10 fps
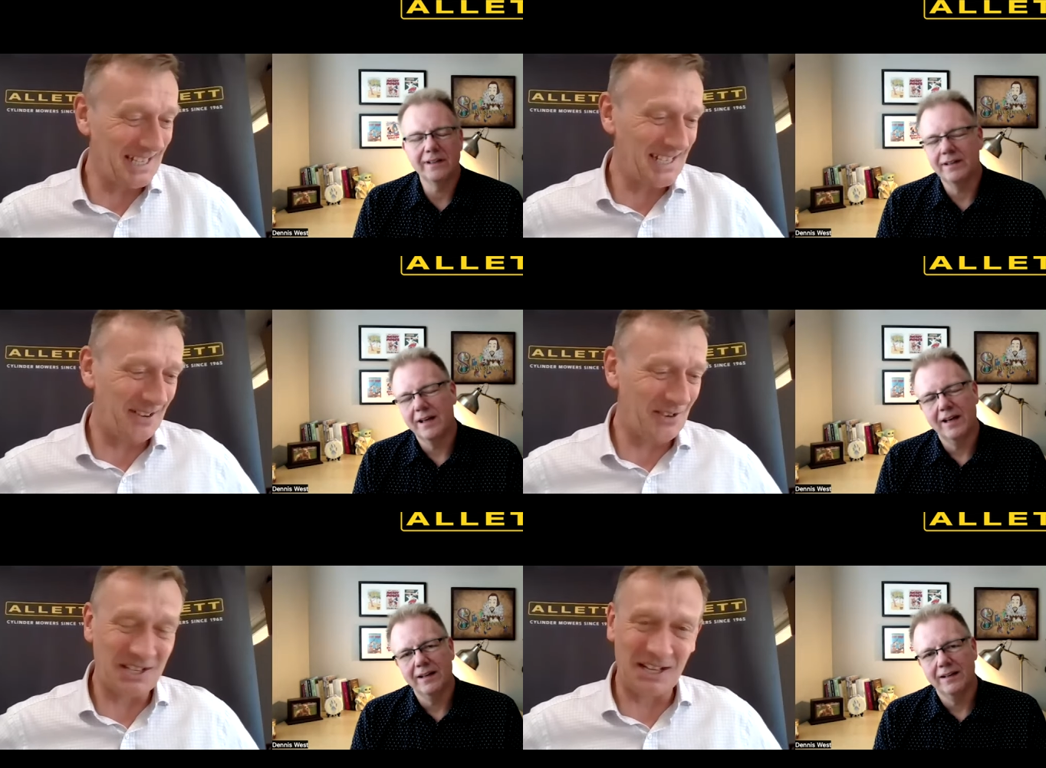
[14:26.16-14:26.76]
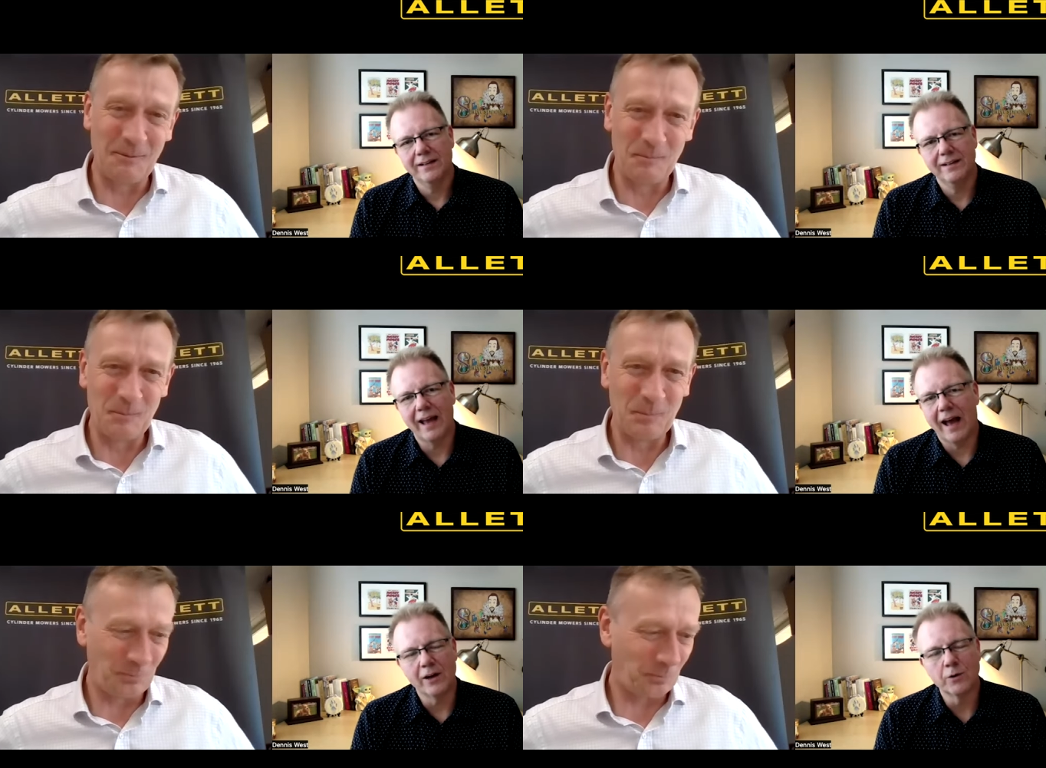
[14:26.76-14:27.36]
Speaker 1: it seriously
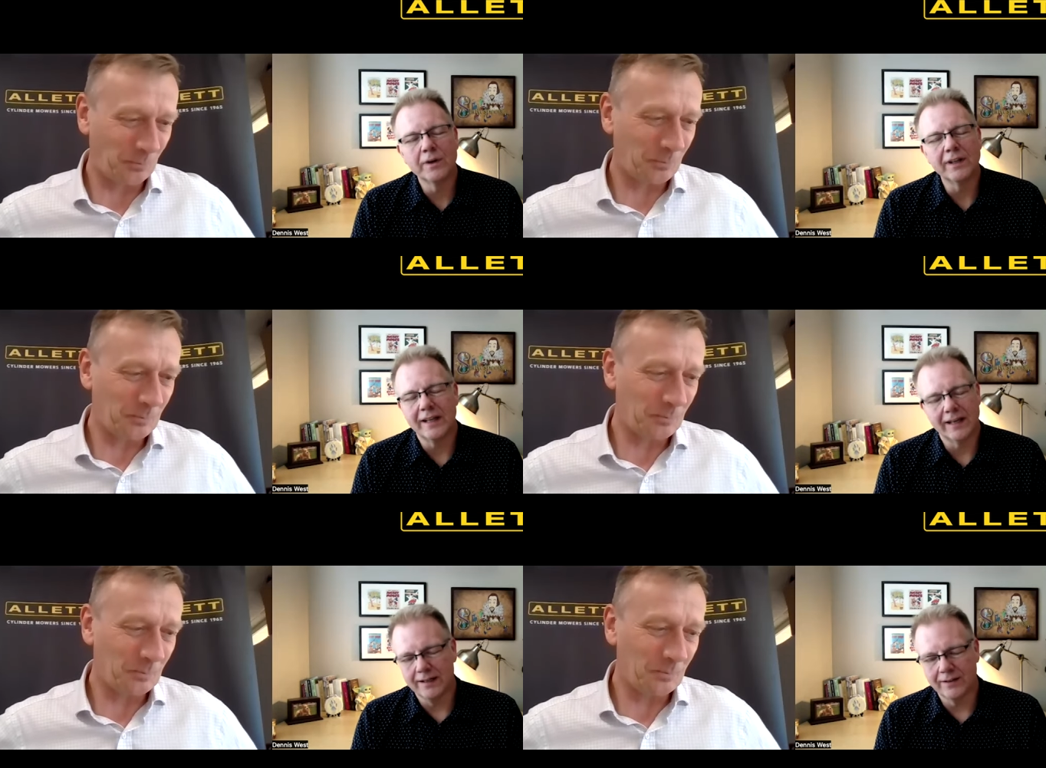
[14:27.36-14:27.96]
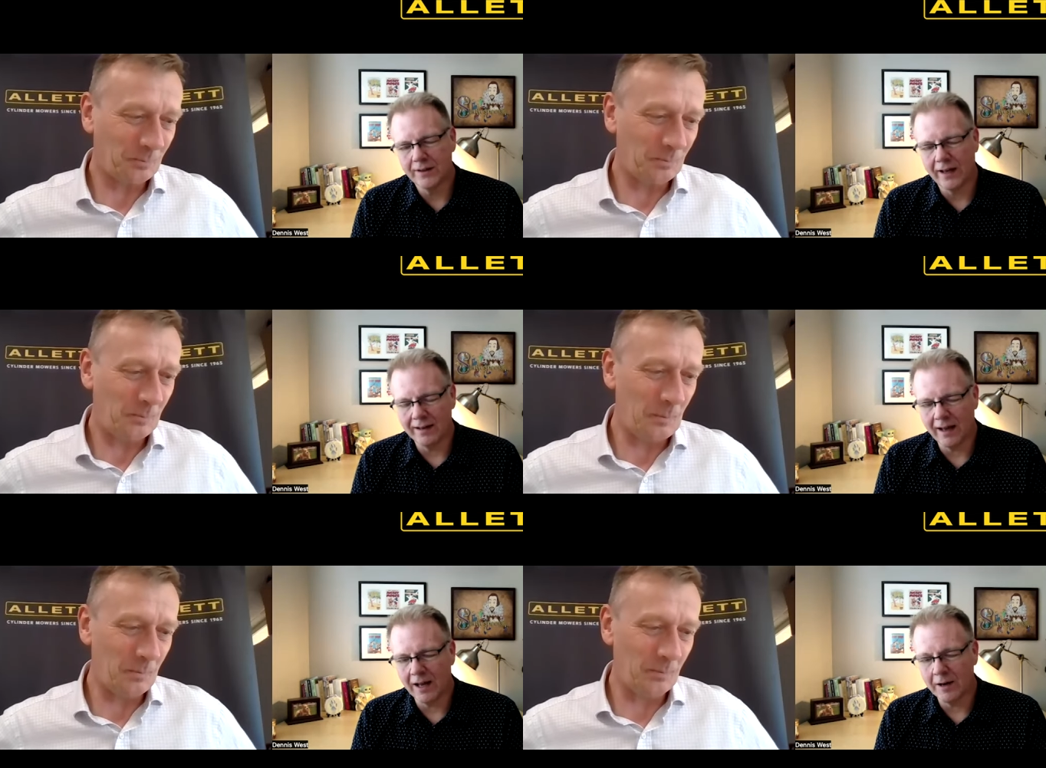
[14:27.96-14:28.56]
yeah it really is
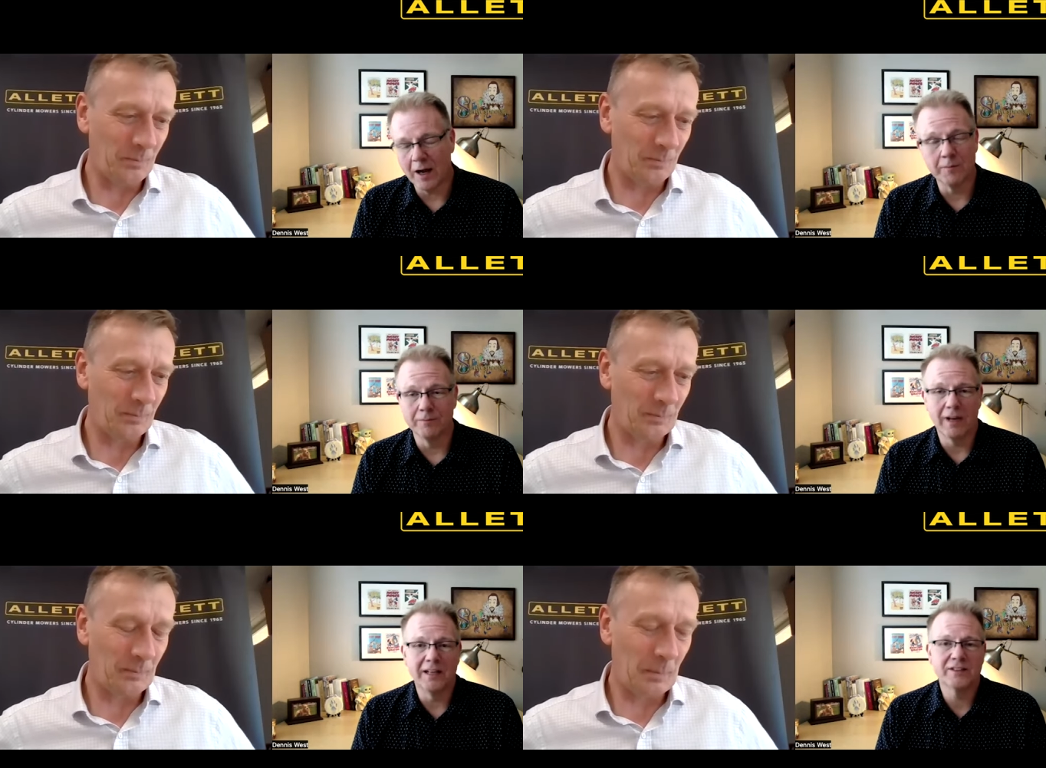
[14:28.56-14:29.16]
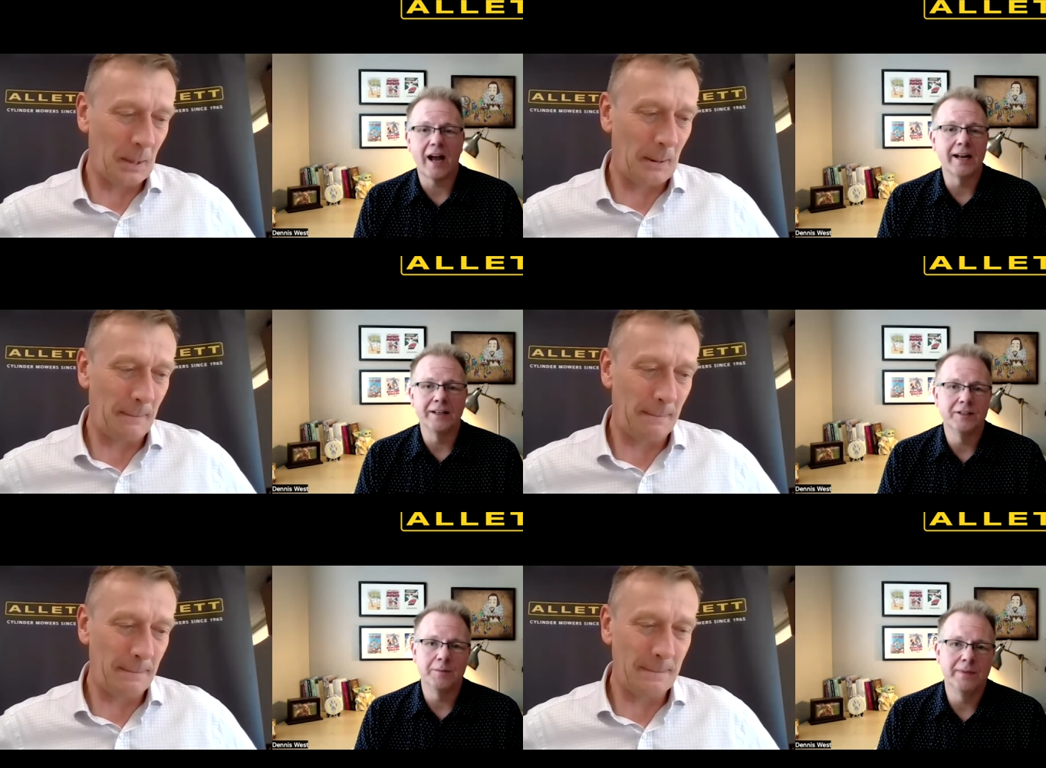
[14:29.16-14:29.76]
and i'm
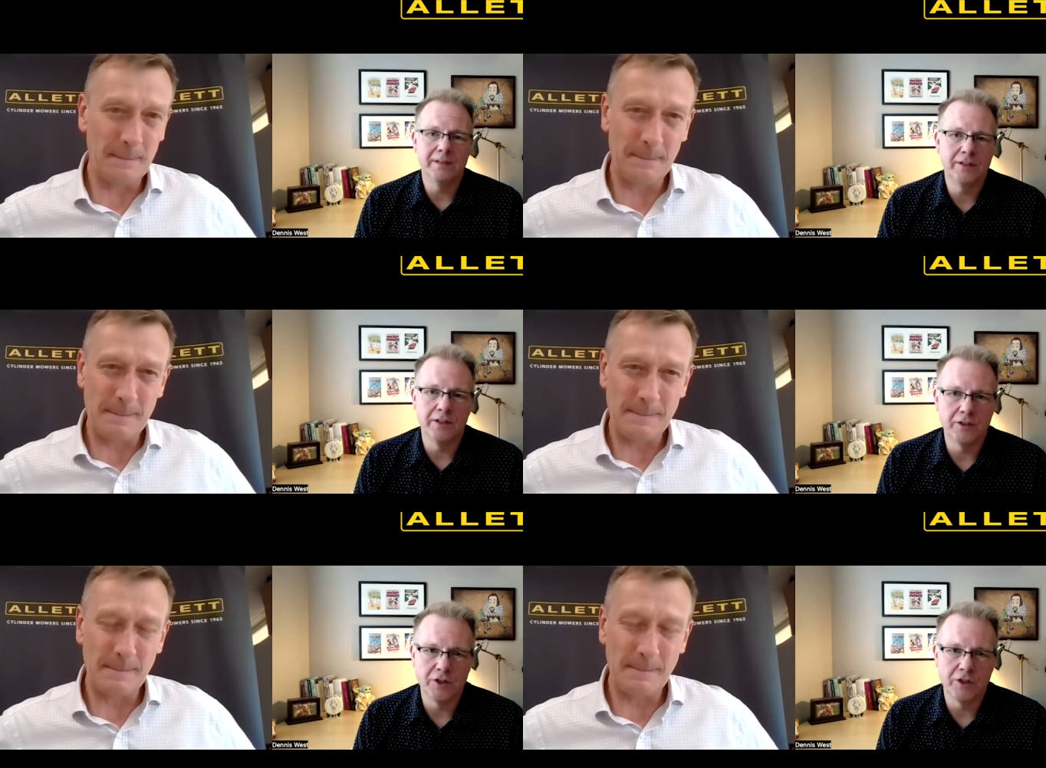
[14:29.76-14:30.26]
excited to be to